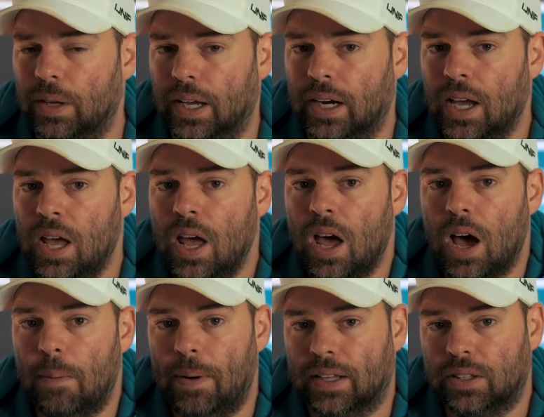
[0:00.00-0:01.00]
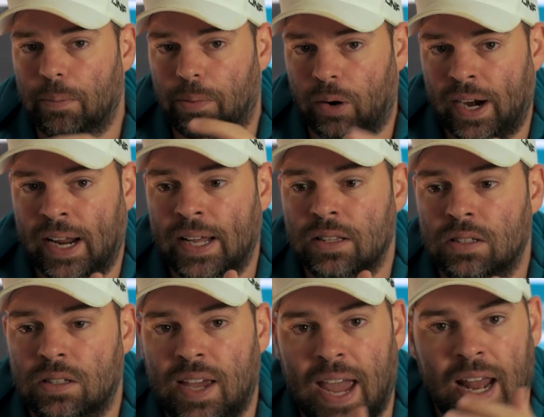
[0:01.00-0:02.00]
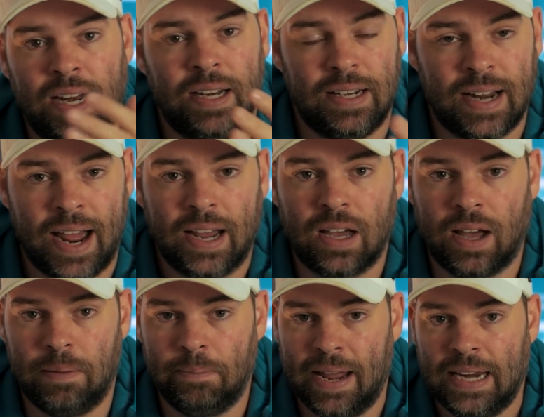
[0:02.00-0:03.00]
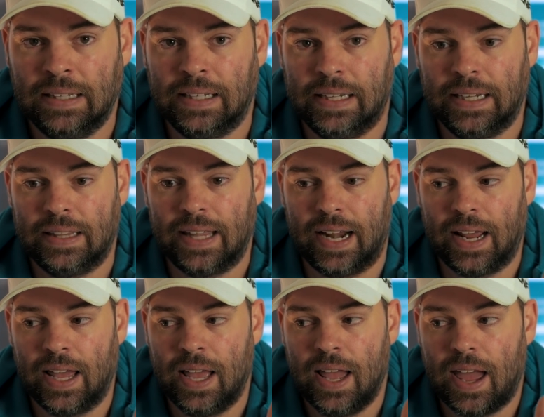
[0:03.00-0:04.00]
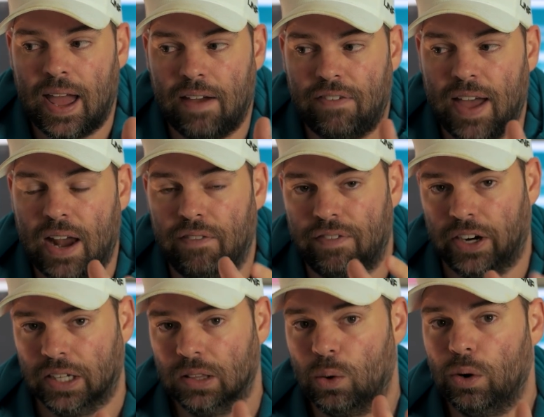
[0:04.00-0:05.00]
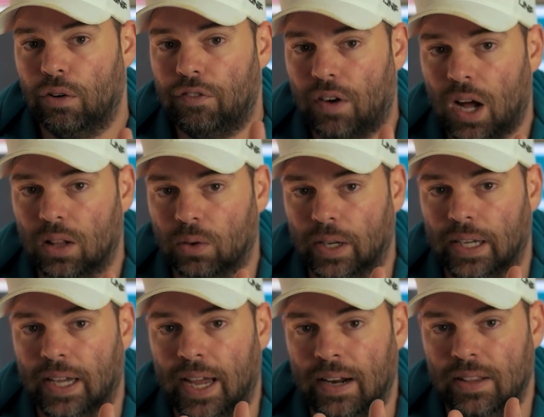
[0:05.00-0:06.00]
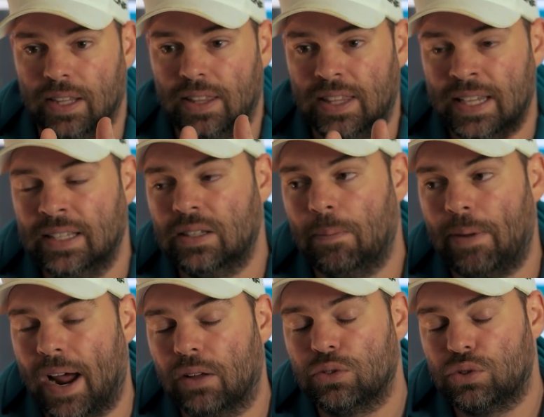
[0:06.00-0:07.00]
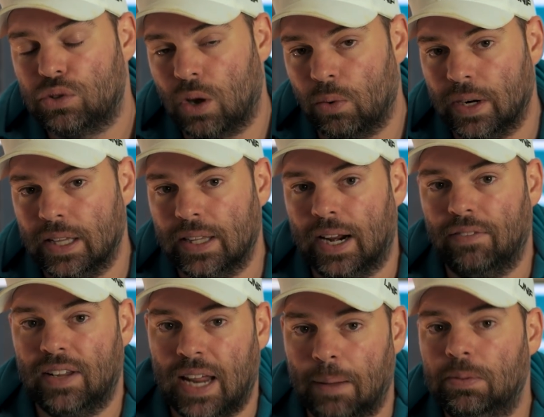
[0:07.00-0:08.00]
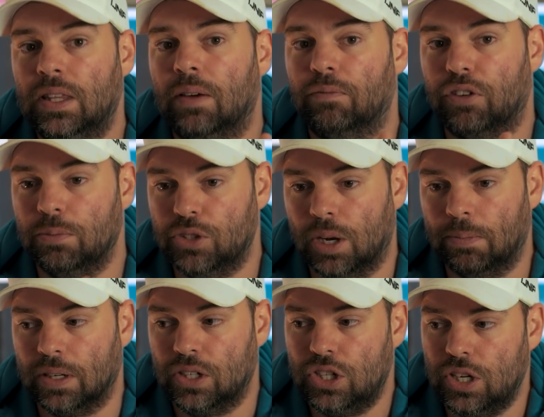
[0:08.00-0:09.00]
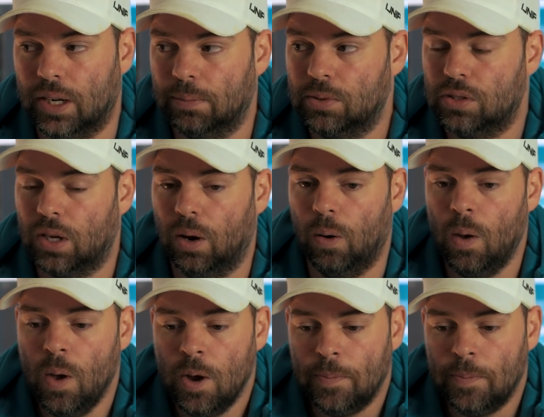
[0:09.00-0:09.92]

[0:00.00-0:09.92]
bit about the brands, Canon and Nikon mainly, that have had a very loyal following and the things about Sony that have kept them from jumping ship. So